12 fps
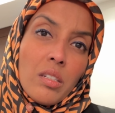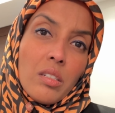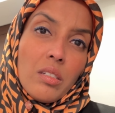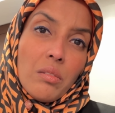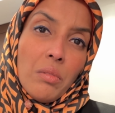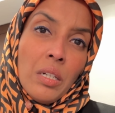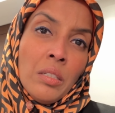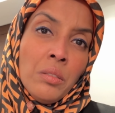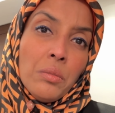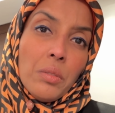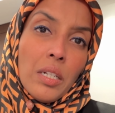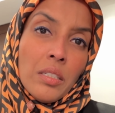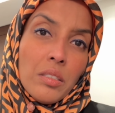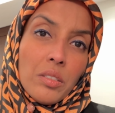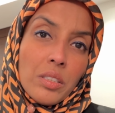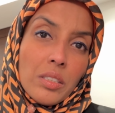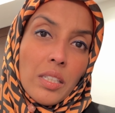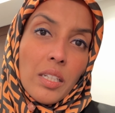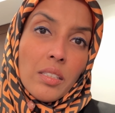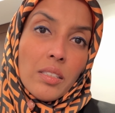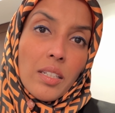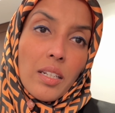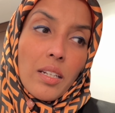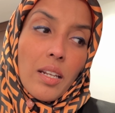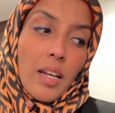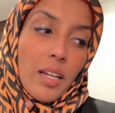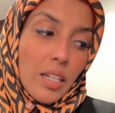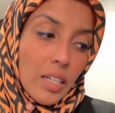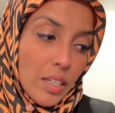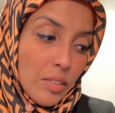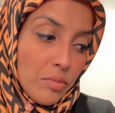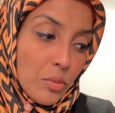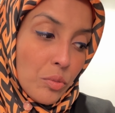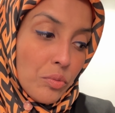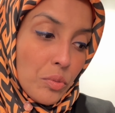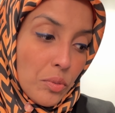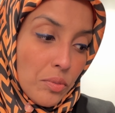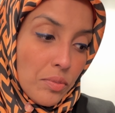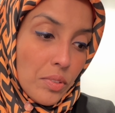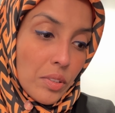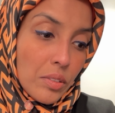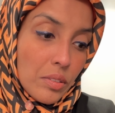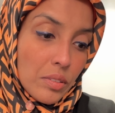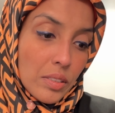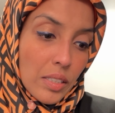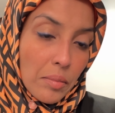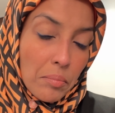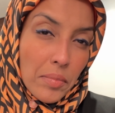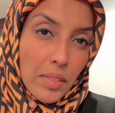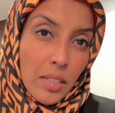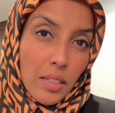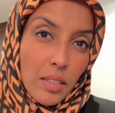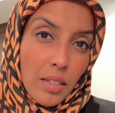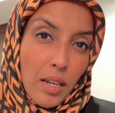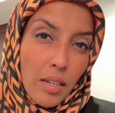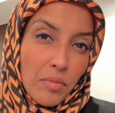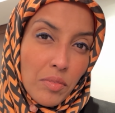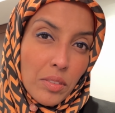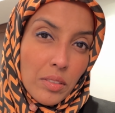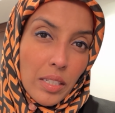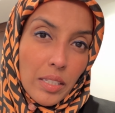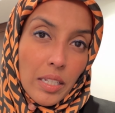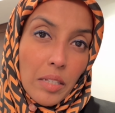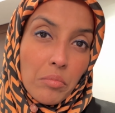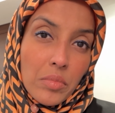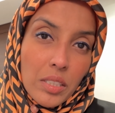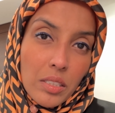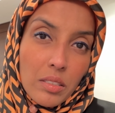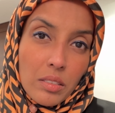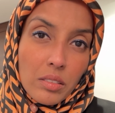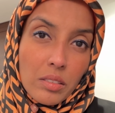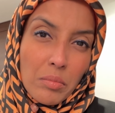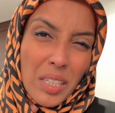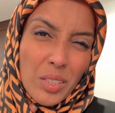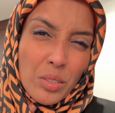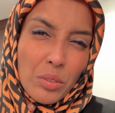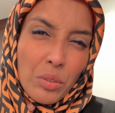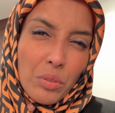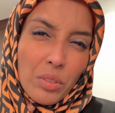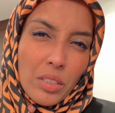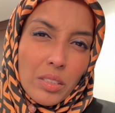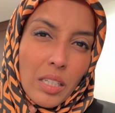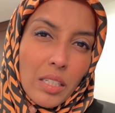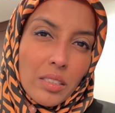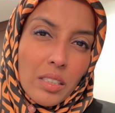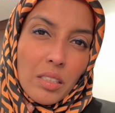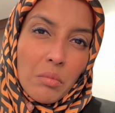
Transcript: the one who understand that I have to fulfill something. I feel an emptiness. My soul is asking